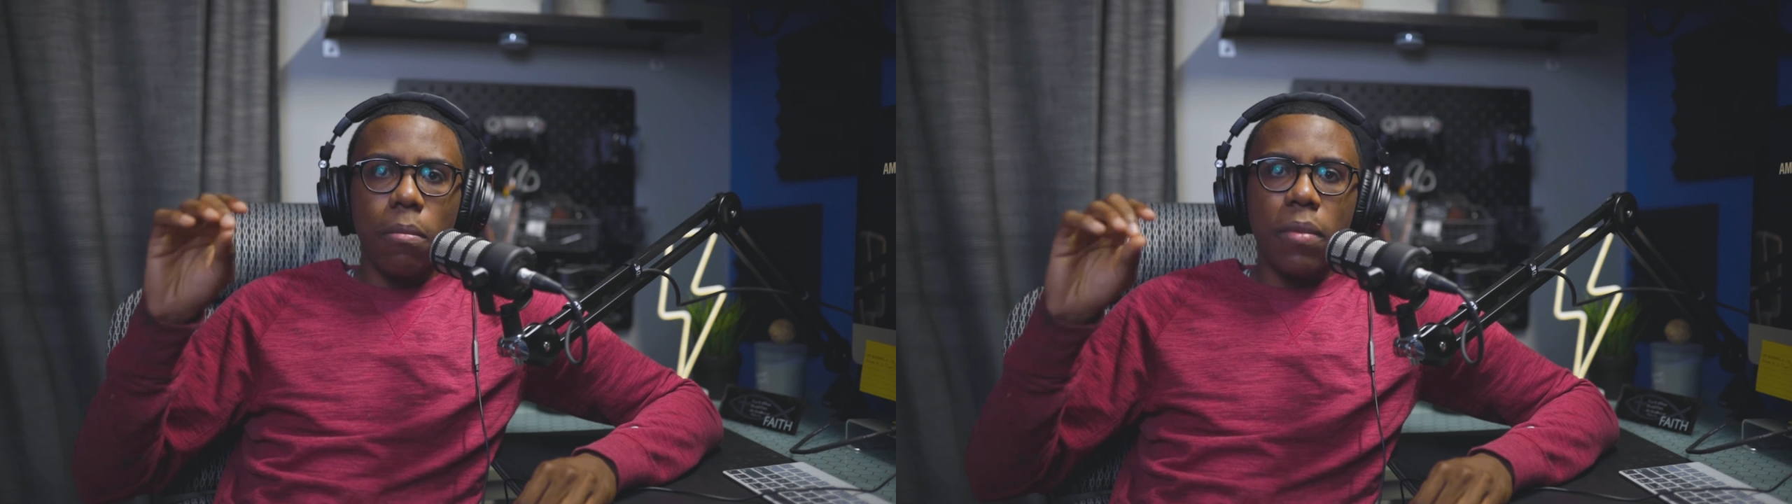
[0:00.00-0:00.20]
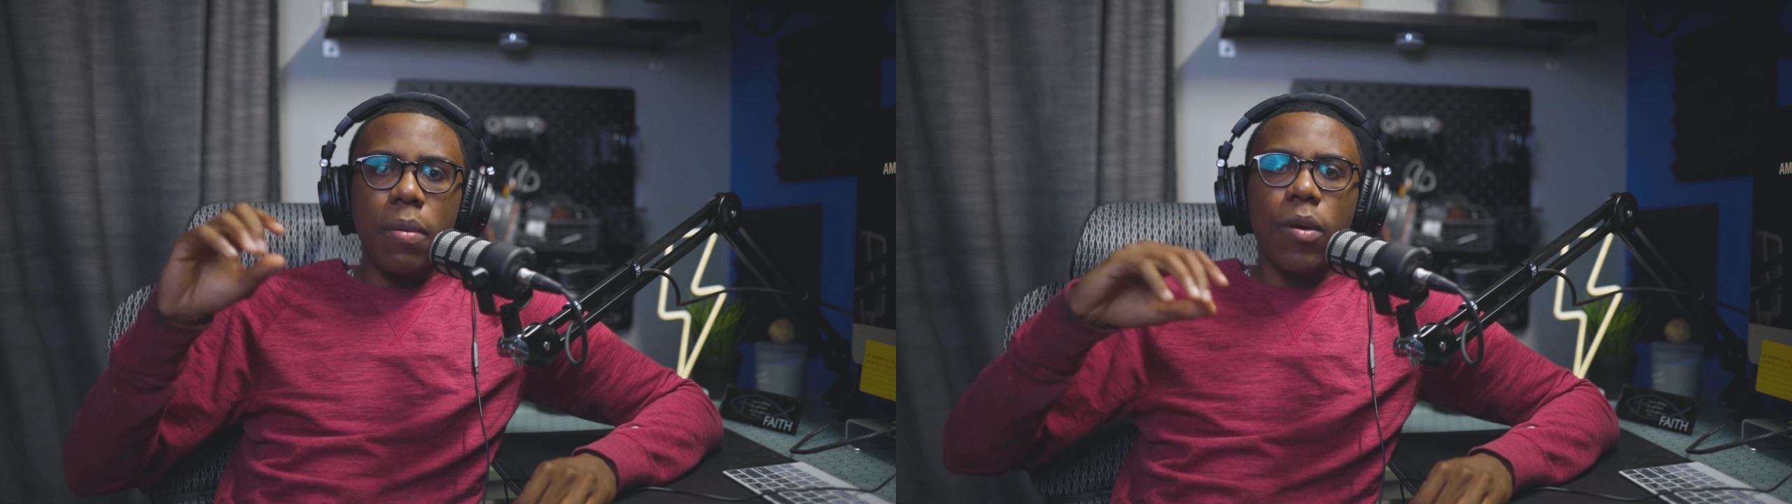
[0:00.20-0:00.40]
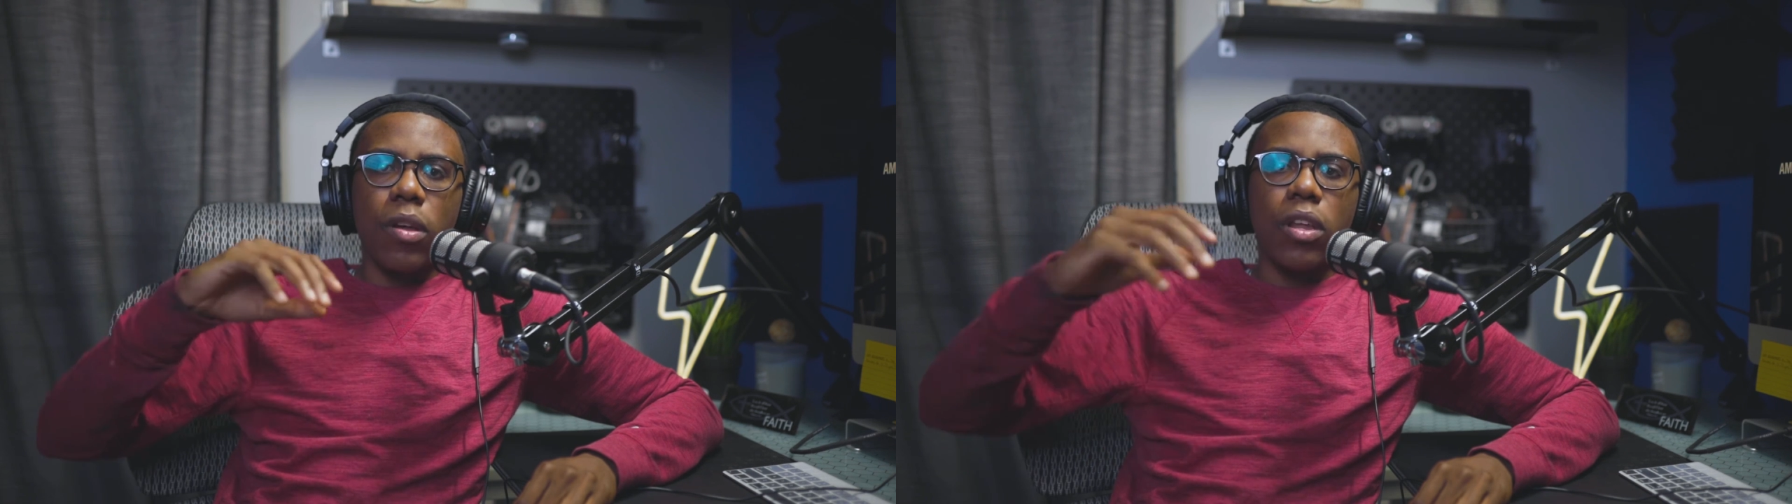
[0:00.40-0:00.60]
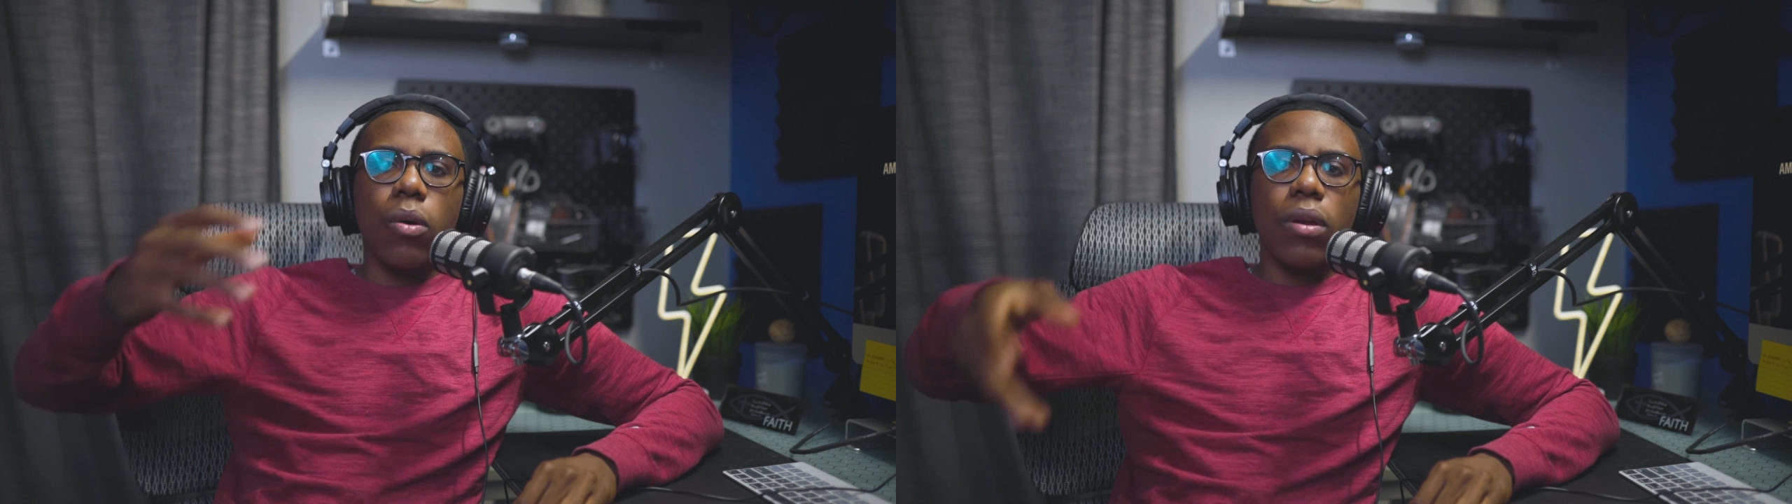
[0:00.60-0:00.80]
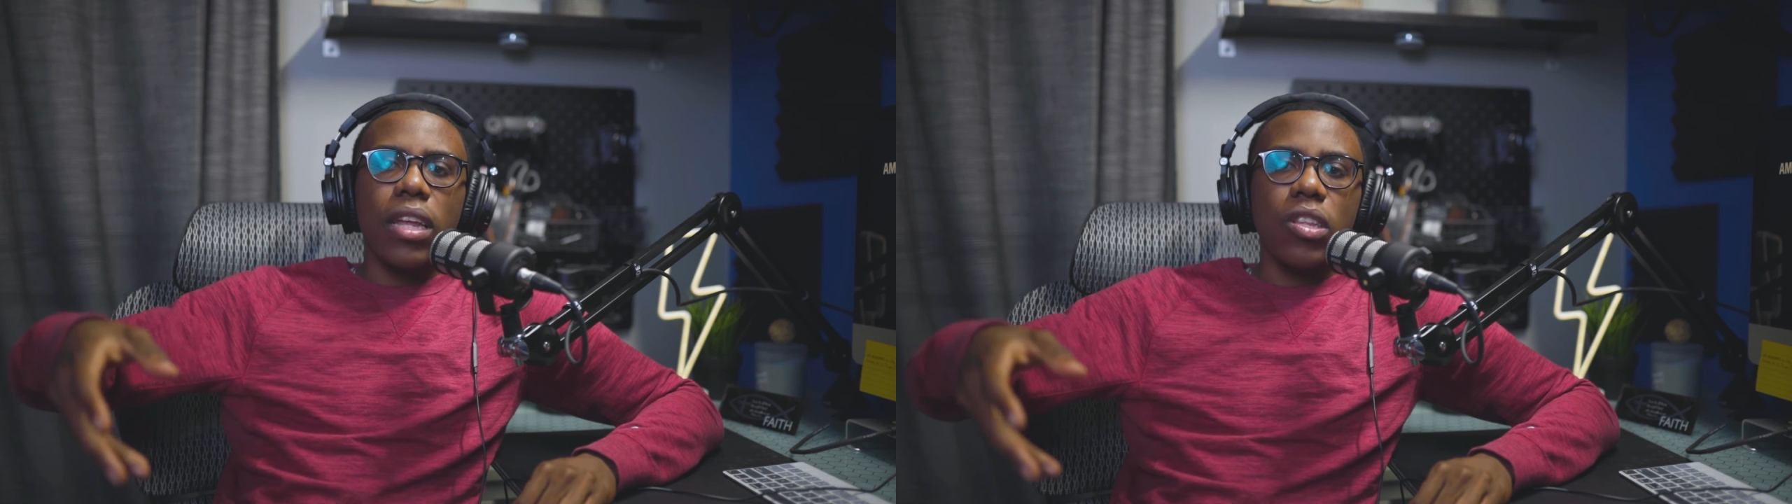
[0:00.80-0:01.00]
people could
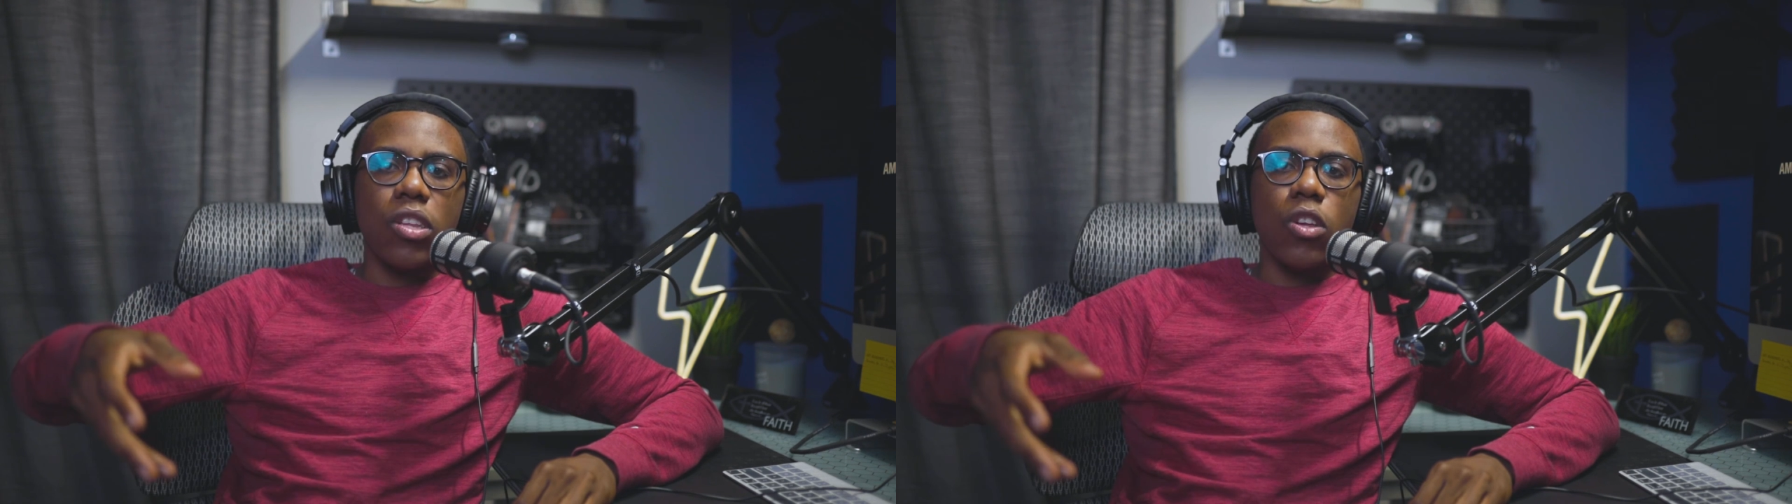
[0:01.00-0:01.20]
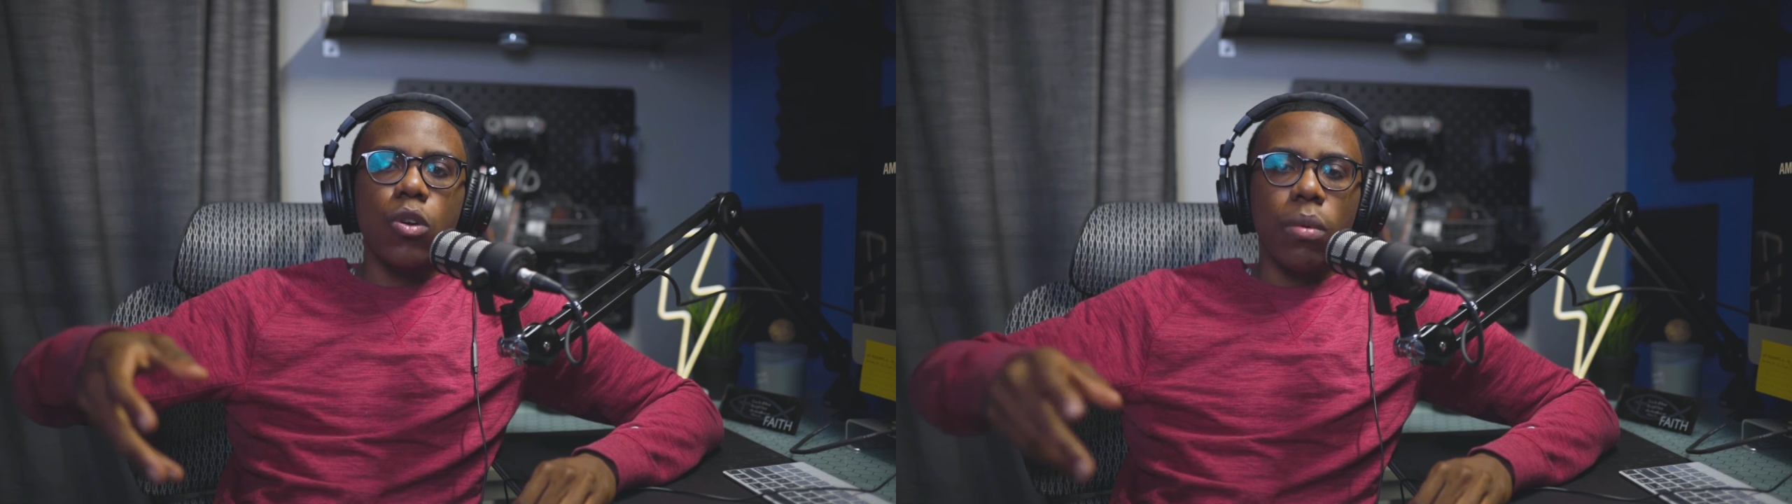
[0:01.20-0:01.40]
donate to you,